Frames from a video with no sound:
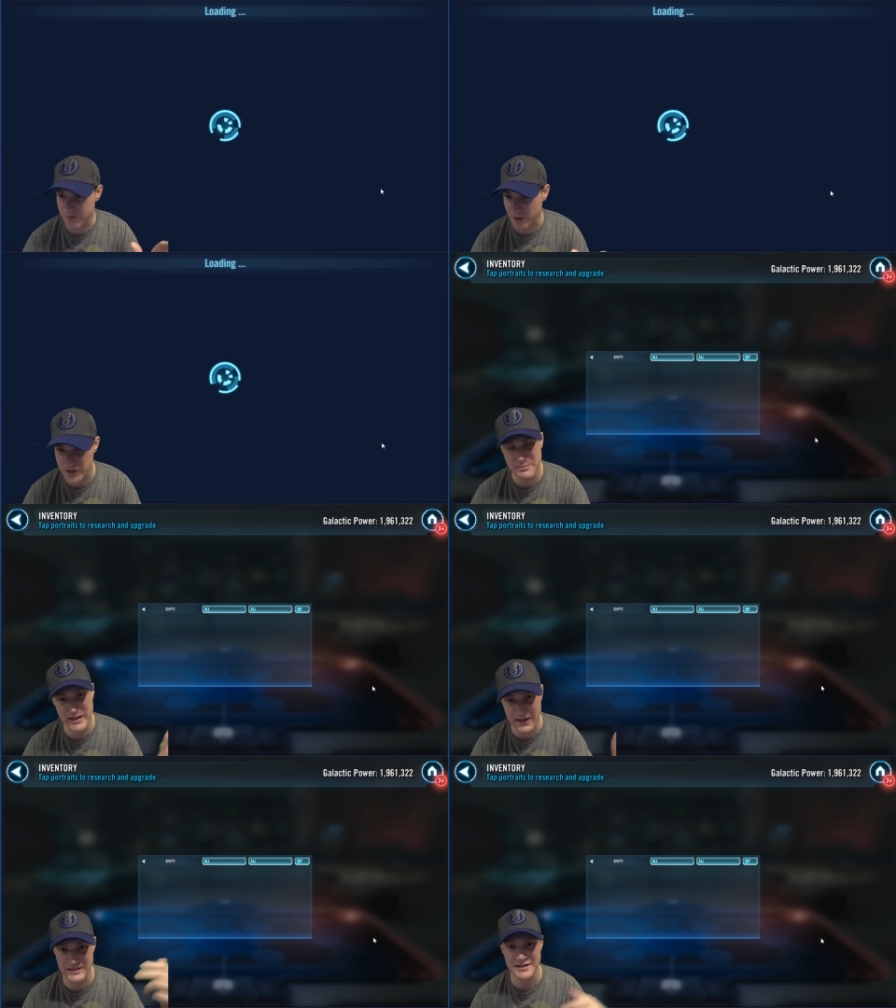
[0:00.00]
Fleet first
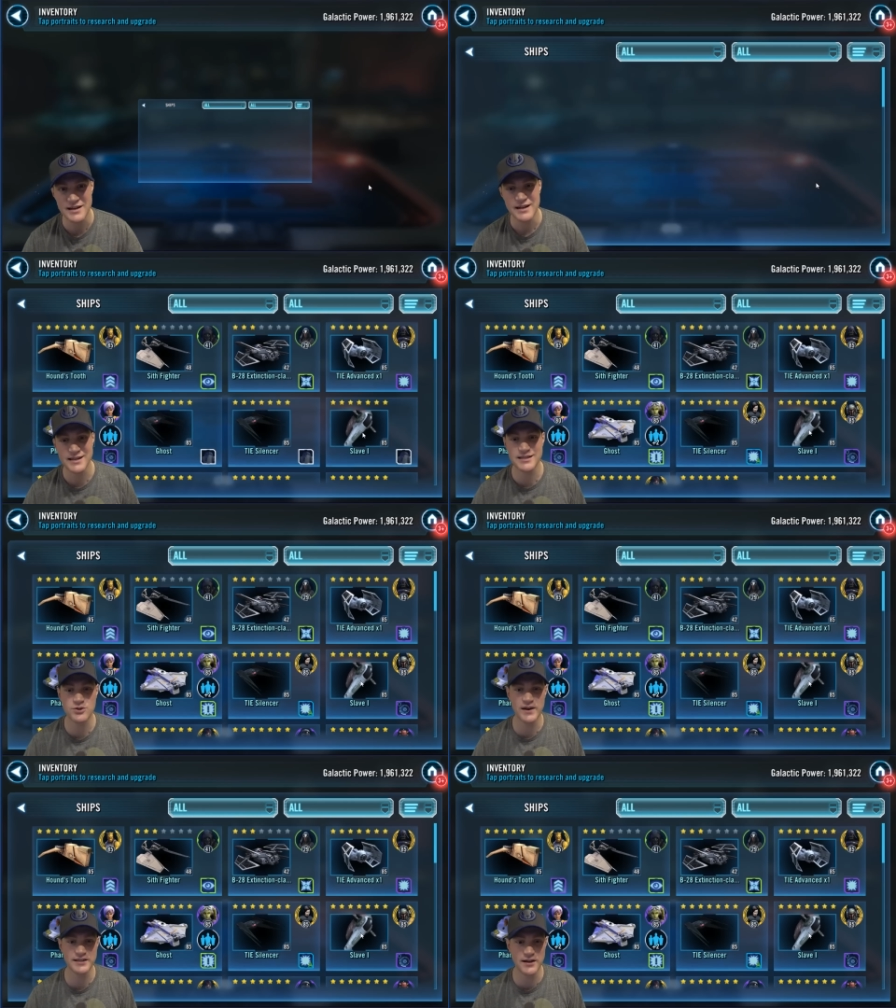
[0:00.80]
because this
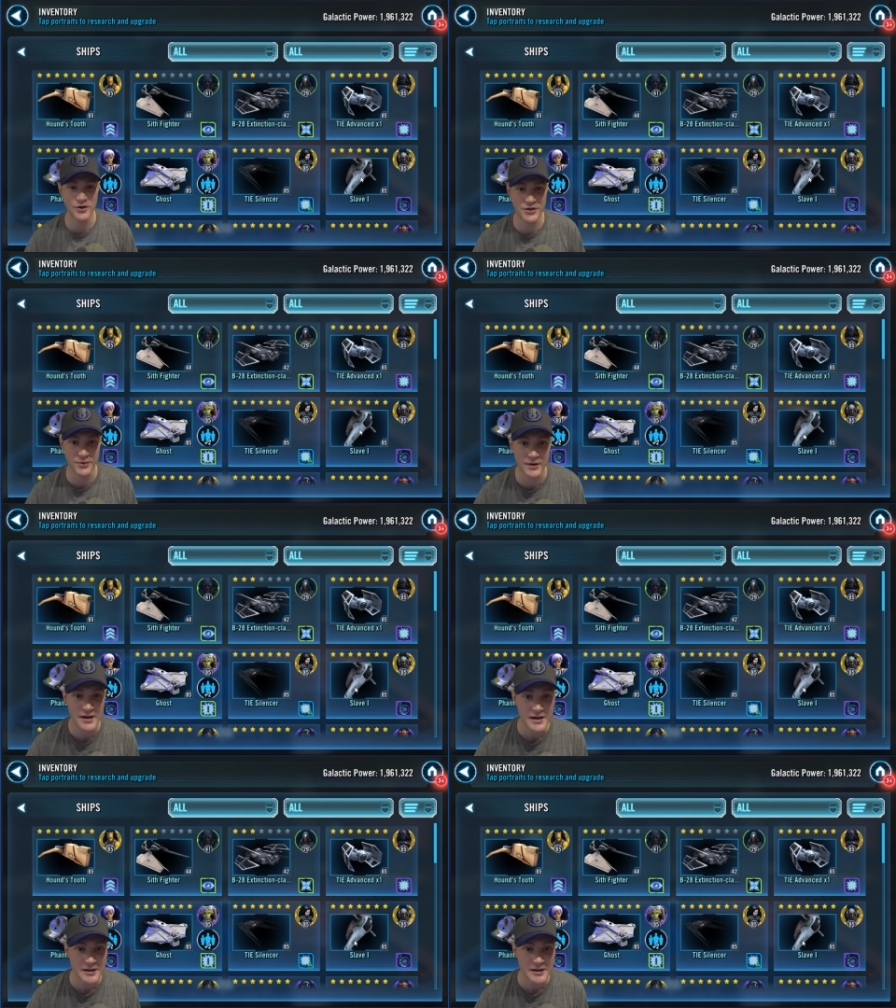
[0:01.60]
is quick to go through.